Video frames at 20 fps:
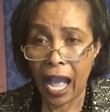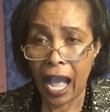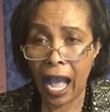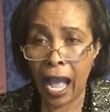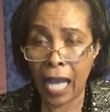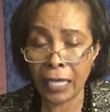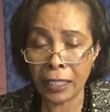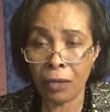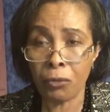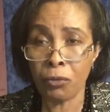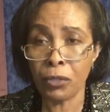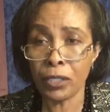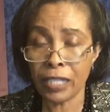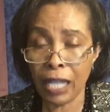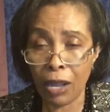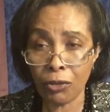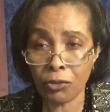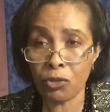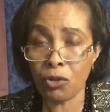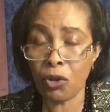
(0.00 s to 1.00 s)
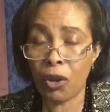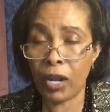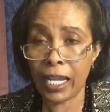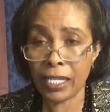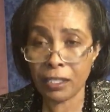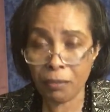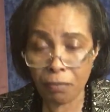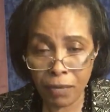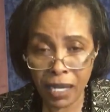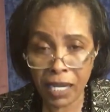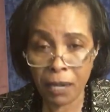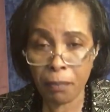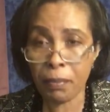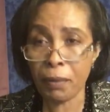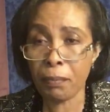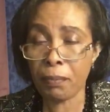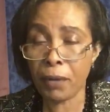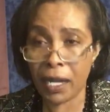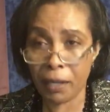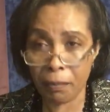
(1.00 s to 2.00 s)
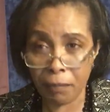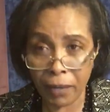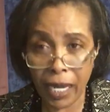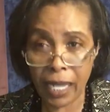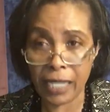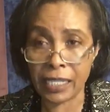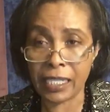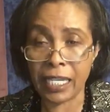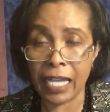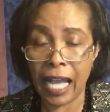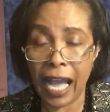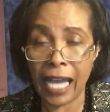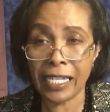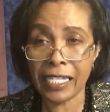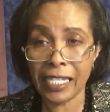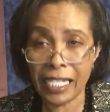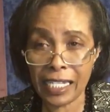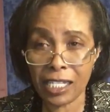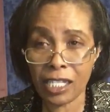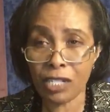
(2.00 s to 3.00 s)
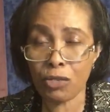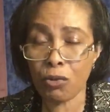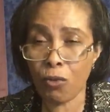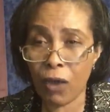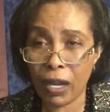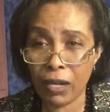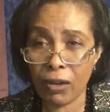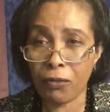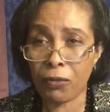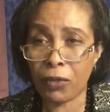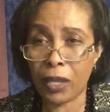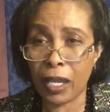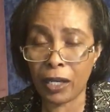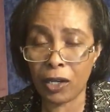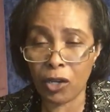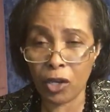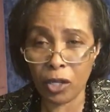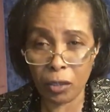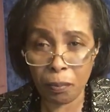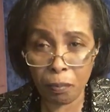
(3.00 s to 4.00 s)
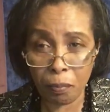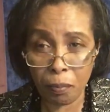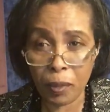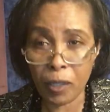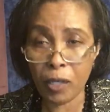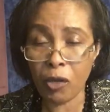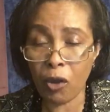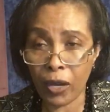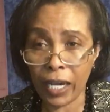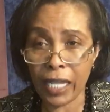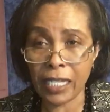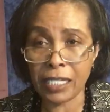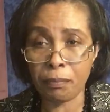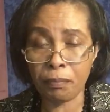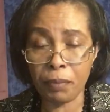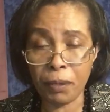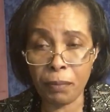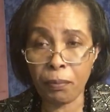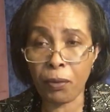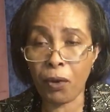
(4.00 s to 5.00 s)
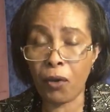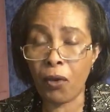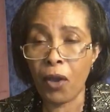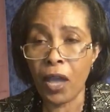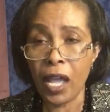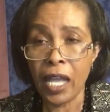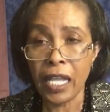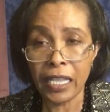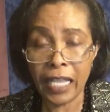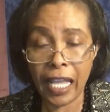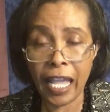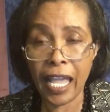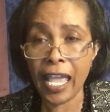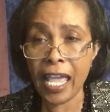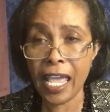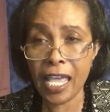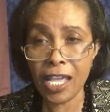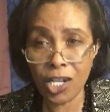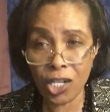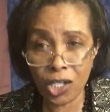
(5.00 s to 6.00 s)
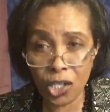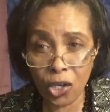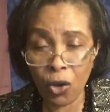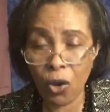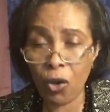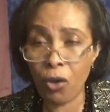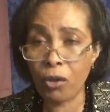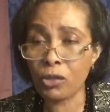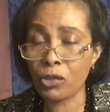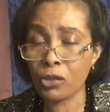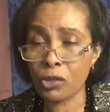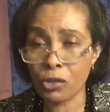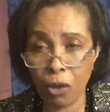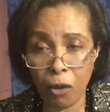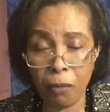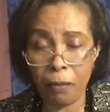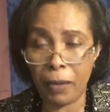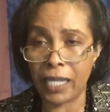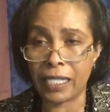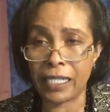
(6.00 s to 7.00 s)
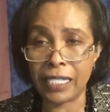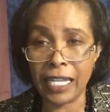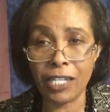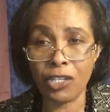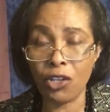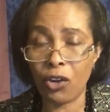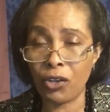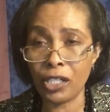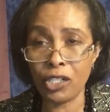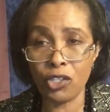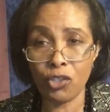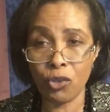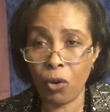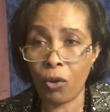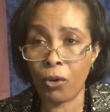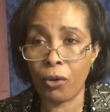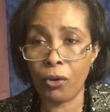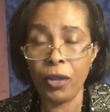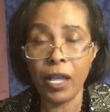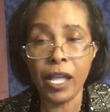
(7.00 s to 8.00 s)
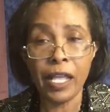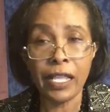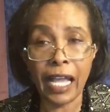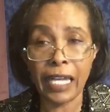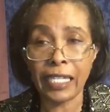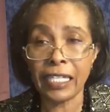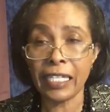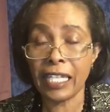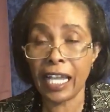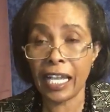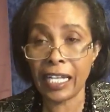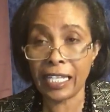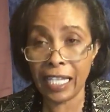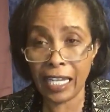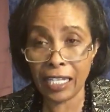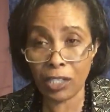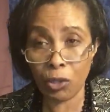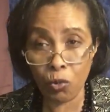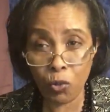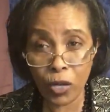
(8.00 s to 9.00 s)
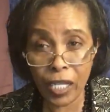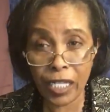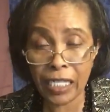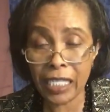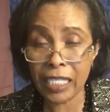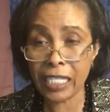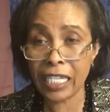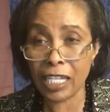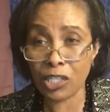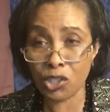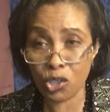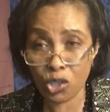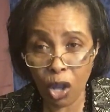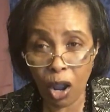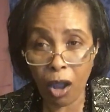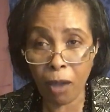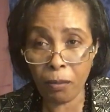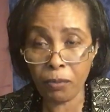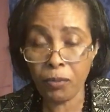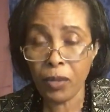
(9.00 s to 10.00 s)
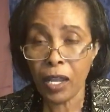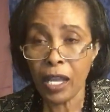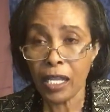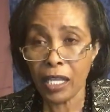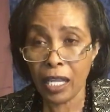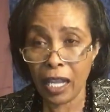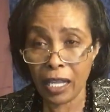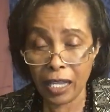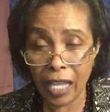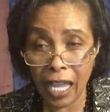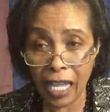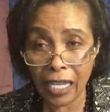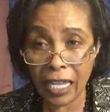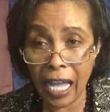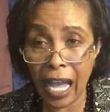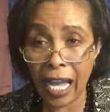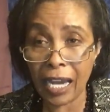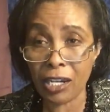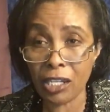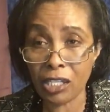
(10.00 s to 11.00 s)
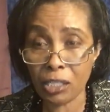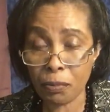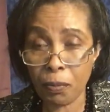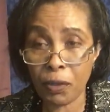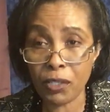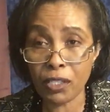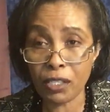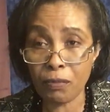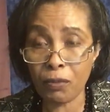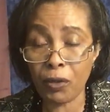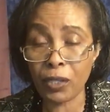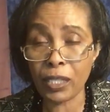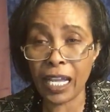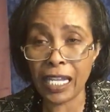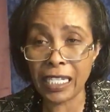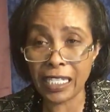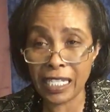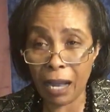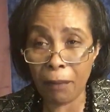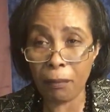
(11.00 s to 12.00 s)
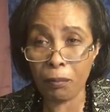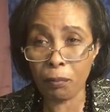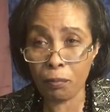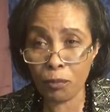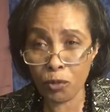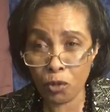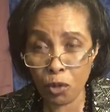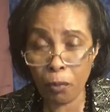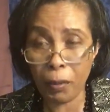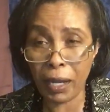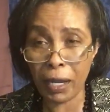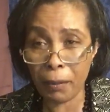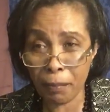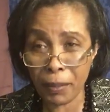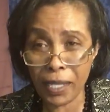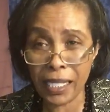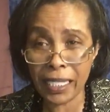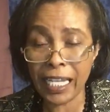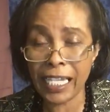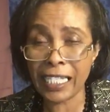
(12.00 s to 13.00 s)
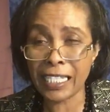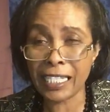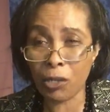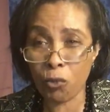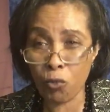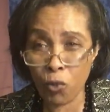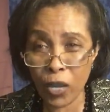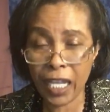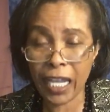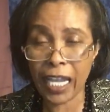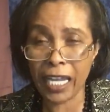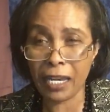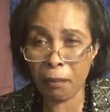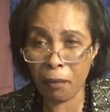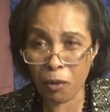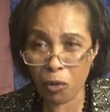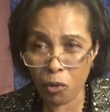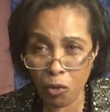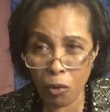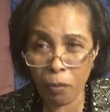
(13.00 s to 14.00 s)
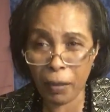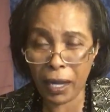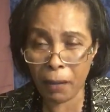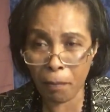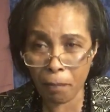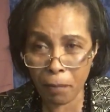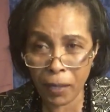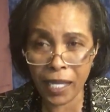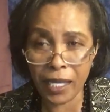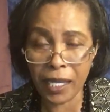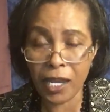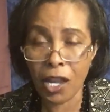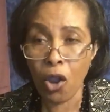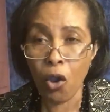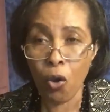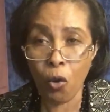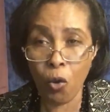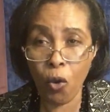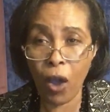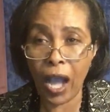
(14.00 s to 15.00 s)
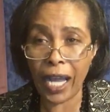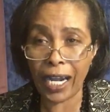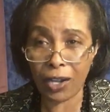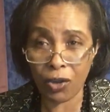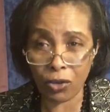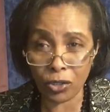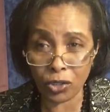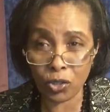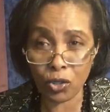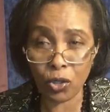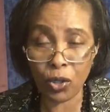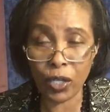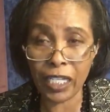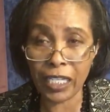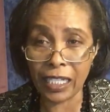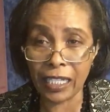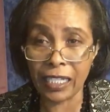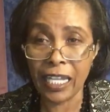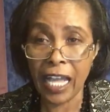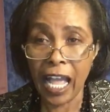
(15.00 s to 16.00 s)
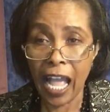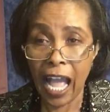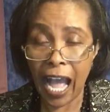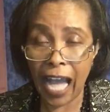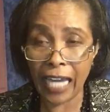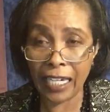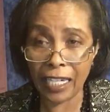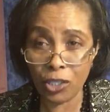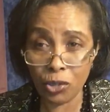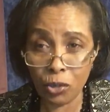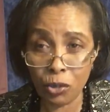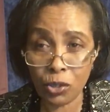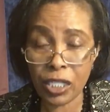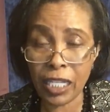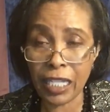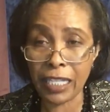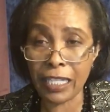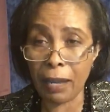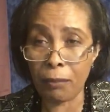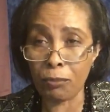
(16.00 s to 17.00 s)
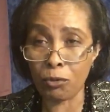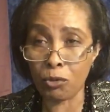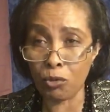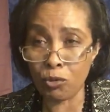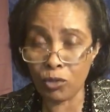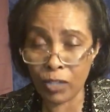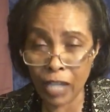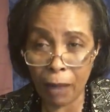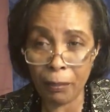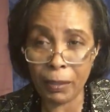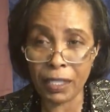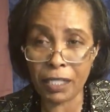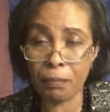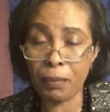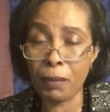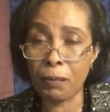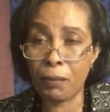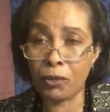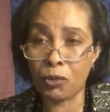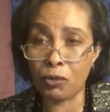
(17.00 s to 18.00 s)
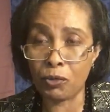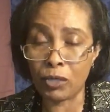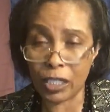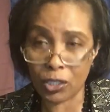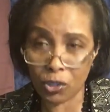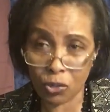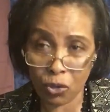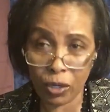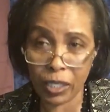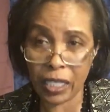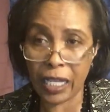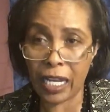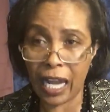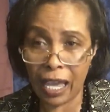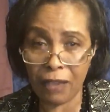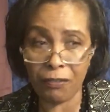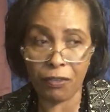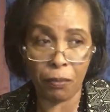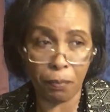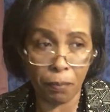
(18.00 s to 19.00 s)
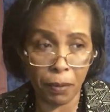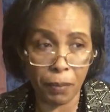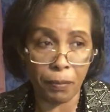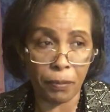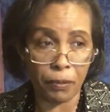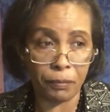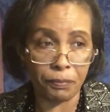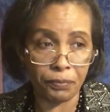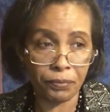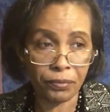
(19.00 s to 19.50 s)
And without knowledge, many people are perishing. And this is one of the knowledge people, they ignore so much. They don't know that the, the wind, the storm, they, they are responsible. There is some human being, there is wicked human being who are controlling and using them to damage people, to destroy the life of people.